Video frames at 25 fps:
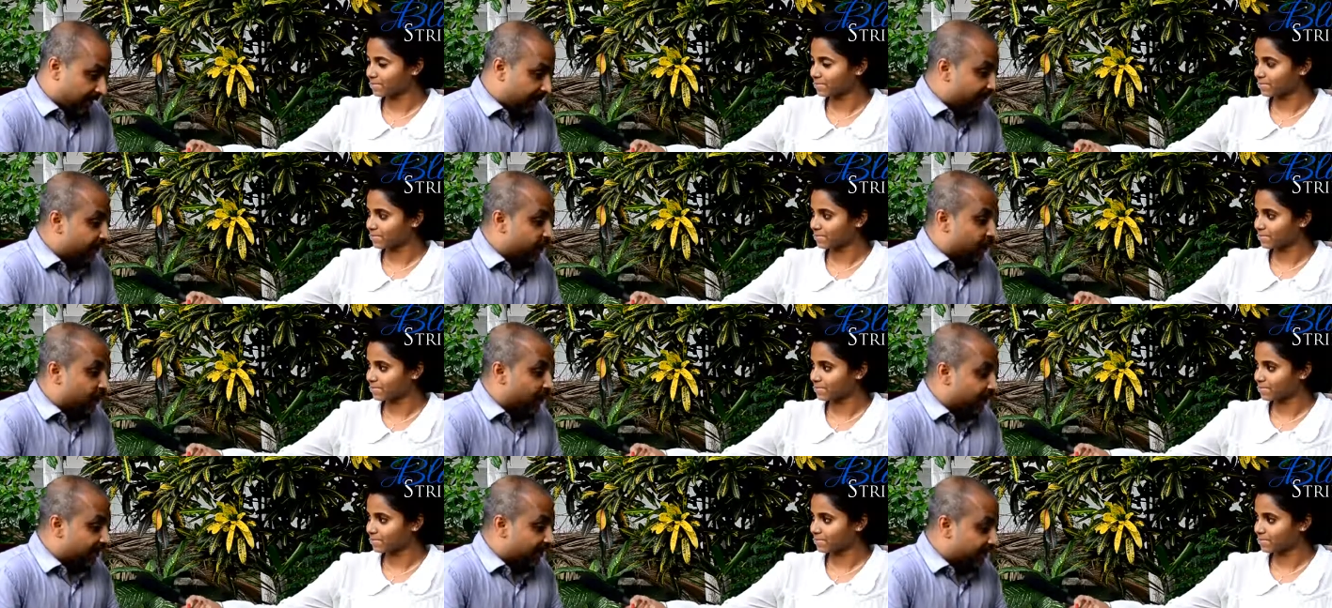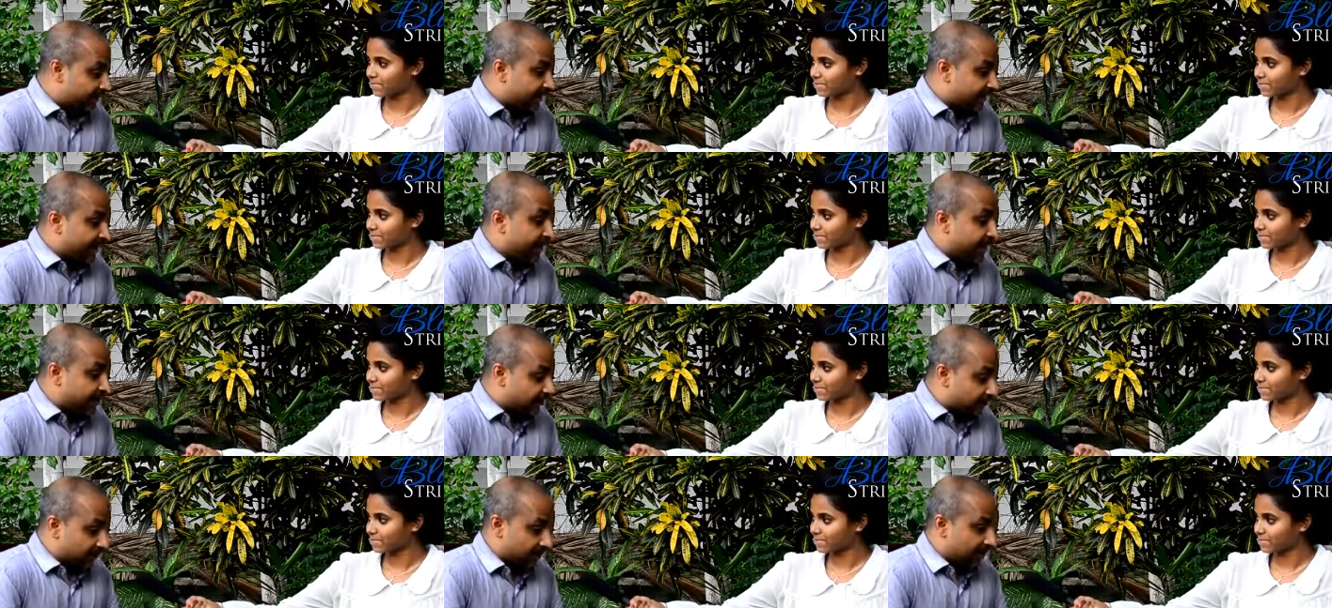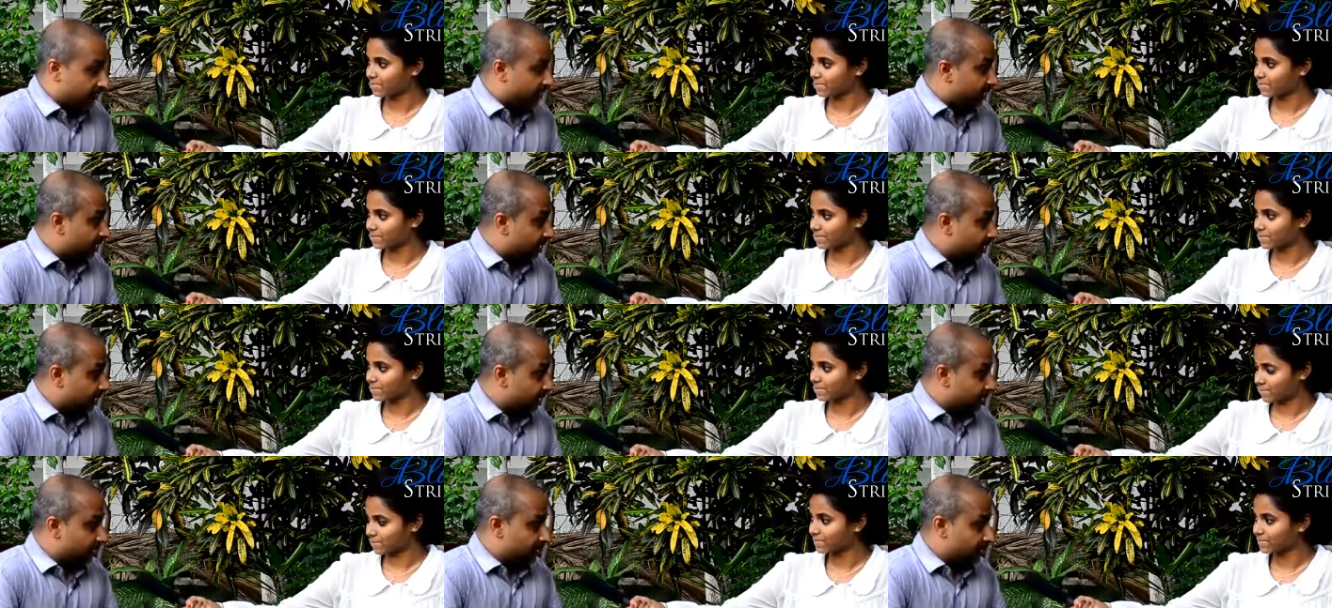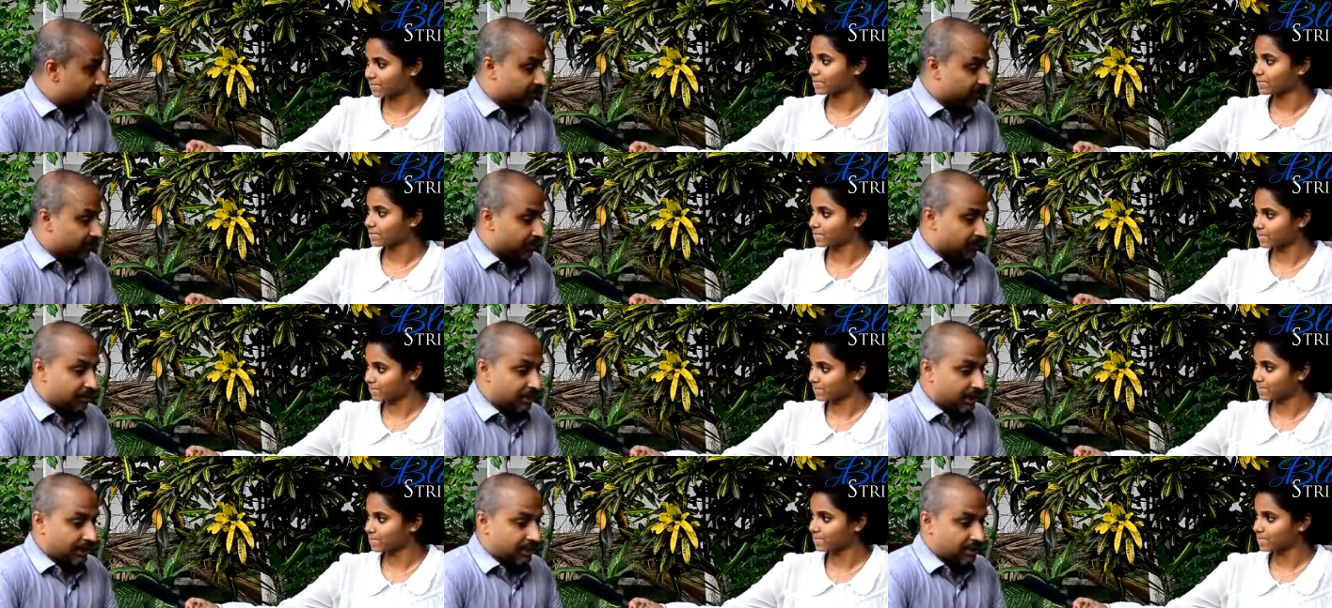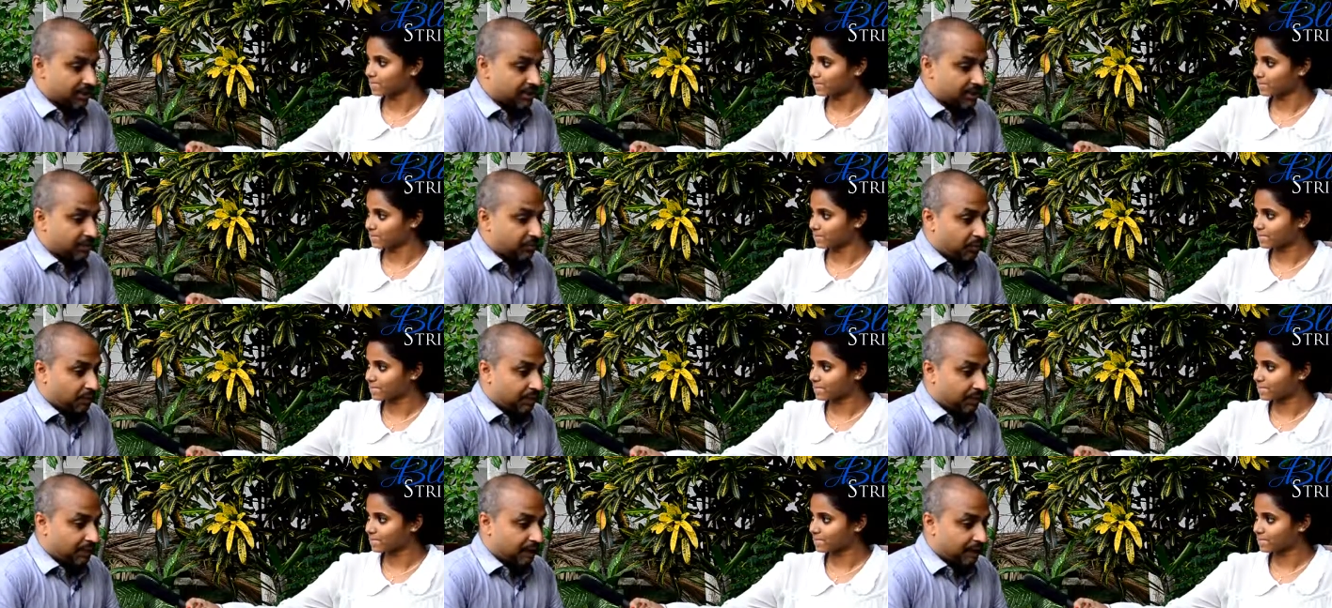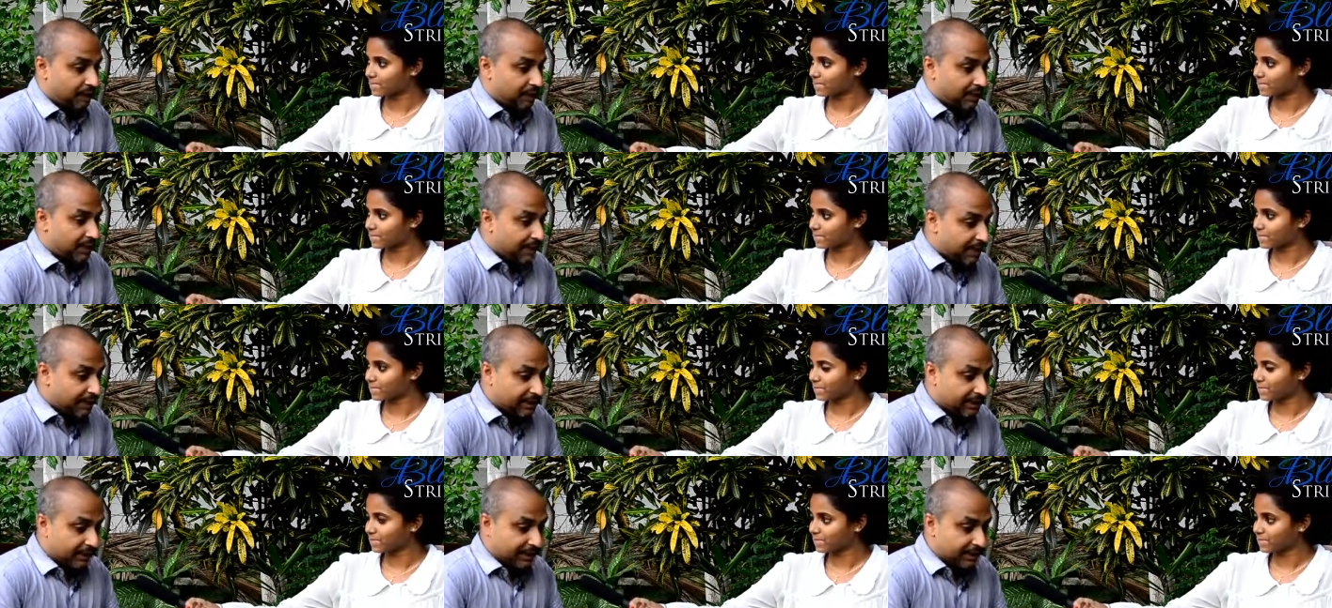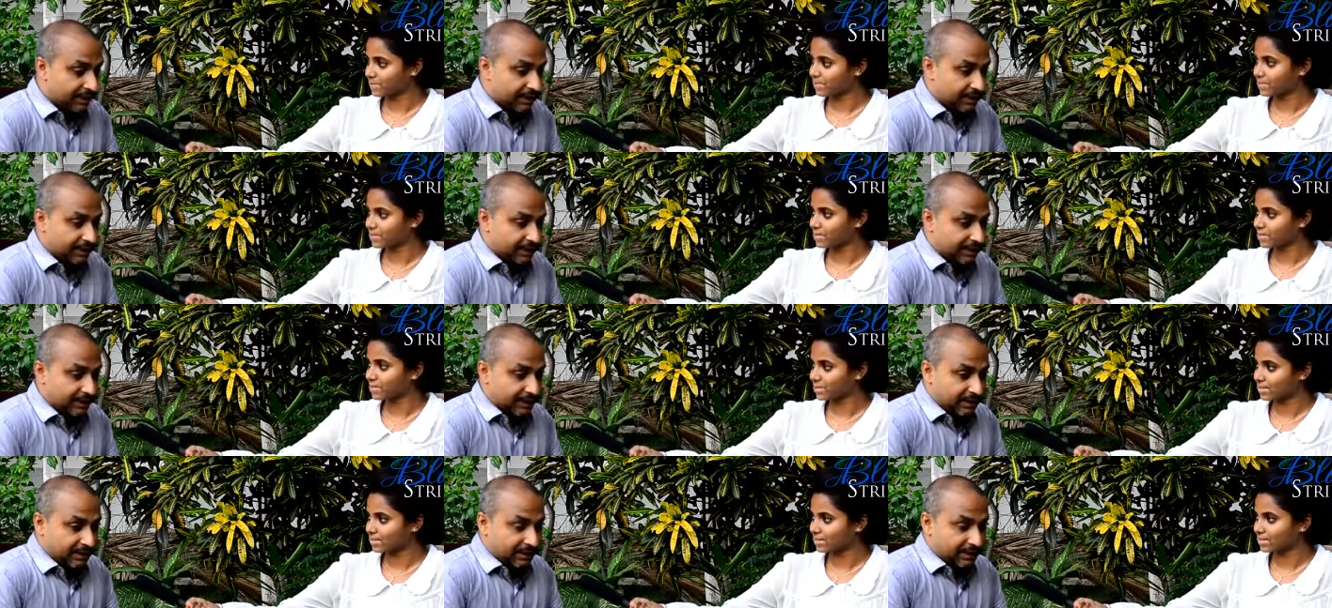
Speaker 1: everyone said to her was, actually, what I need